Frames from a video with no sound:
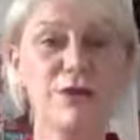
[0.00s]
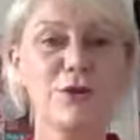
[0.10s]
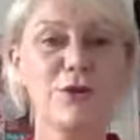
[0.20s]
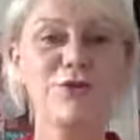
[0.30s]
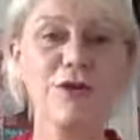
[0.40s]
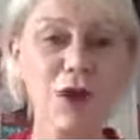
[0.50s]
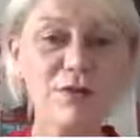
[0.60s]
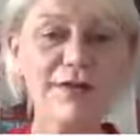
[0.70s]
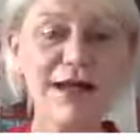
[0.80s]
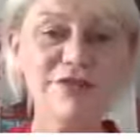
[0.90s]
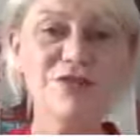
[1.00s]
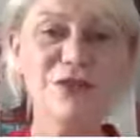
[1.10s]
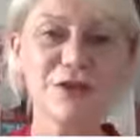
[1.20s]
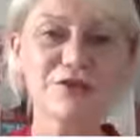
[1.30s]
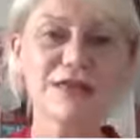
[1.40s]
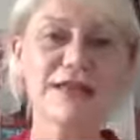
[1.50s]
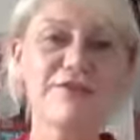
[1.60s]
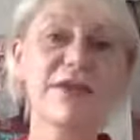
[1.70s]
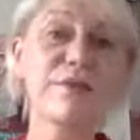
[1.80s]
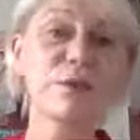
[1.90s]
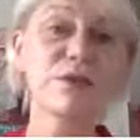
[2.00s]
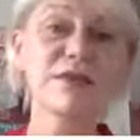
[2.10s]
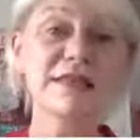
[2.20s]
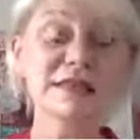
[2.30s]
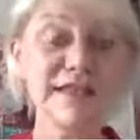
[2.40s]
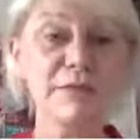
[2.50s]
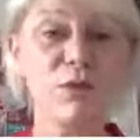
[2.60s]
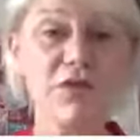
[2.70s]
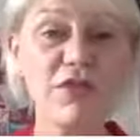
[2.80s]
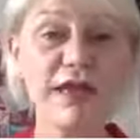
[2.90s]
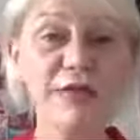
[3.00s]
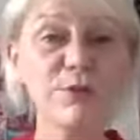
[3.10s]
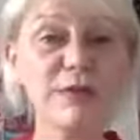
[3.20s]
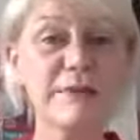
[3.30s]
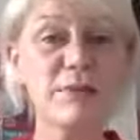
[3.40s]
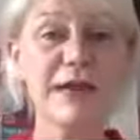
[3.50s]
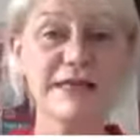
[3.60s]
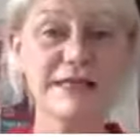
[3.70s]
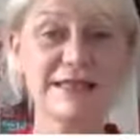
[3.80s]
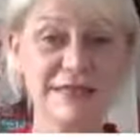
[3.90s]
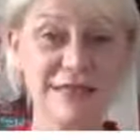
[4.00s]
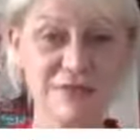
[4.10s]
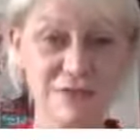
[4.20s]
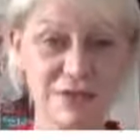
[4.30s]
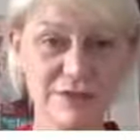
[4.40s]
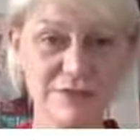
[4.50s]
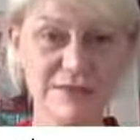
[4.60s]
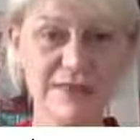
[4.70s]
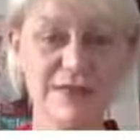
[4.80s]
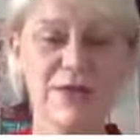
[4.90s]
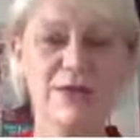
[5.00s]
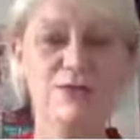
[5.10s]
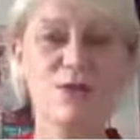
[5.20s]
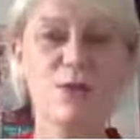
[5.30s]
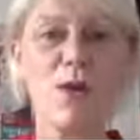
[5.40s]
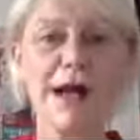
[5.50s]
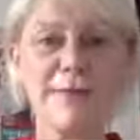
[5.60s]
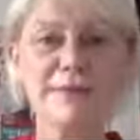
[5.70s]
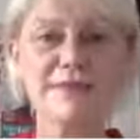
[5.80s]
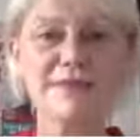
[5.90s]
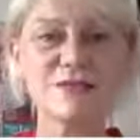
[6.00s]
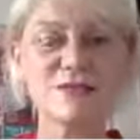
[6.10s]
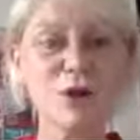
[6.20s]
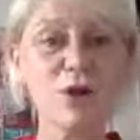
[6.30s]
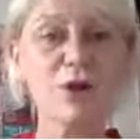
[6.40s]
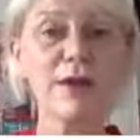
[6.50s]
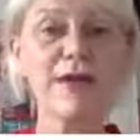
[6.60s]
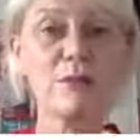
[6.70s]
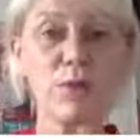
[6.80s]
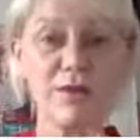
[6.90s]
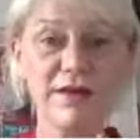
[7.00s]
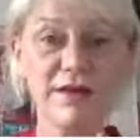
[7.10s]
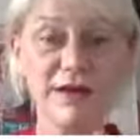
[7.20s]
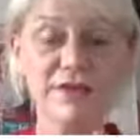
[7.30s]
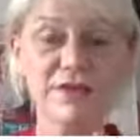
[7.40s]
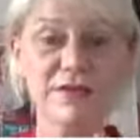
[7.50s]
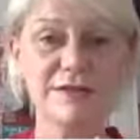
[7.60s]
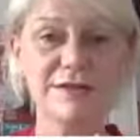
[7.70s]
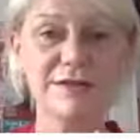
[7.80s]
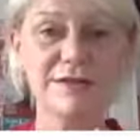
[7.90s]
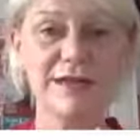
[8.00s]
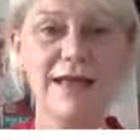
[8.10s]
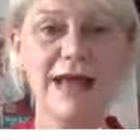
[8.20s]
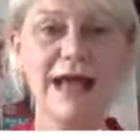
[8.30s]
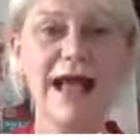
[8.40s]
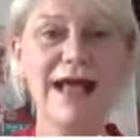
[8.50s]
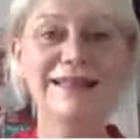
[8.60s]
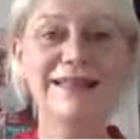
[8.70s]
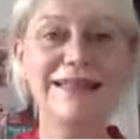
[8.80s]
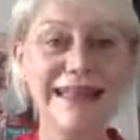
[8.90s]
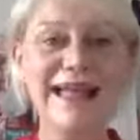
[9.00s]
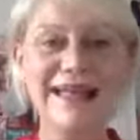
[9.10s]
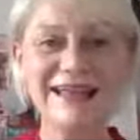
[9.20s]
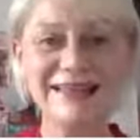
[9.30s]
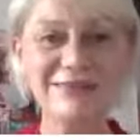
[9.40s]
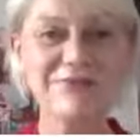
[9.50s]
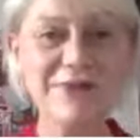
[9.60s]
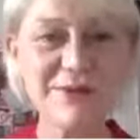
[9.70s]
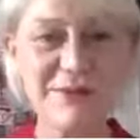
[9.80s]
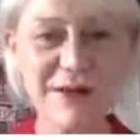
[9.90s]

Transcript: You know, the old adage of coaching, if you keep on doing the same old thing, you'll keep on getting the same results. So what happens is you start going in one direction, and then the real